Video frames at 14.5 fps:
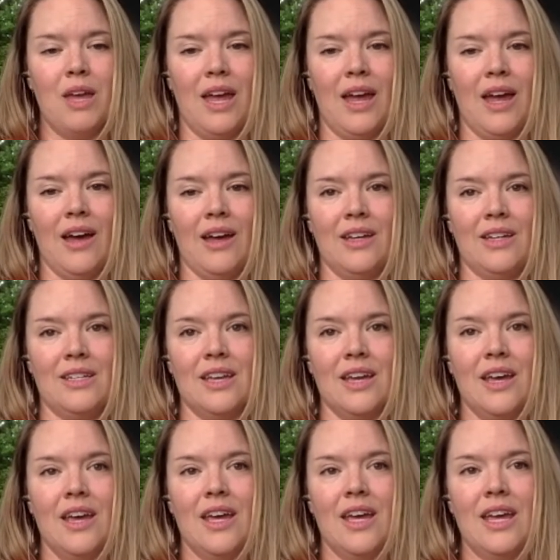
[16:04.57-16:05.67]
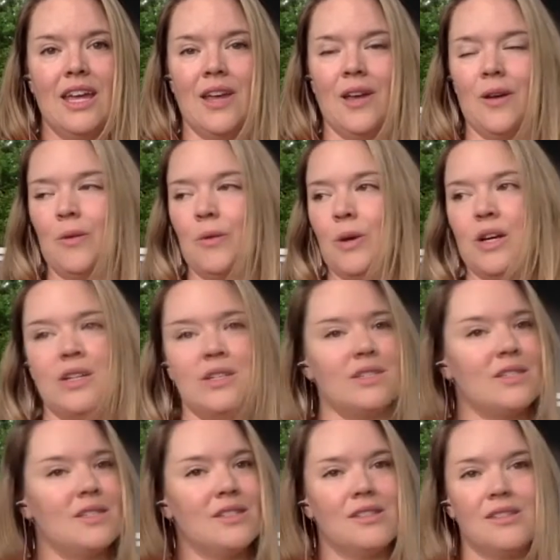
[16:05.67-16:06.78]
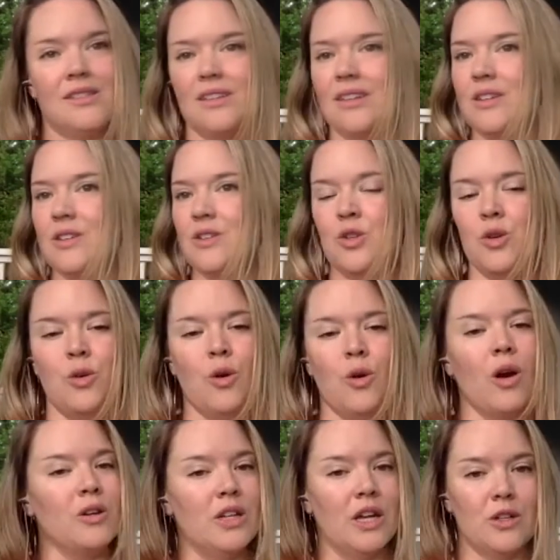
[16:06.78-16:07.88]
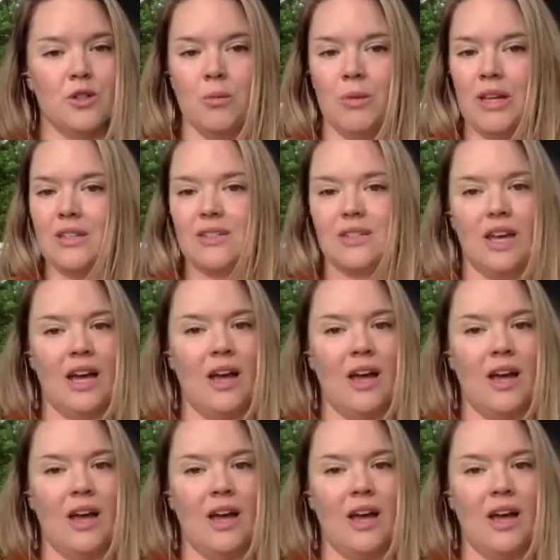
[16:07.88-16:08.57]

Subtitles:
And it was to our detriment.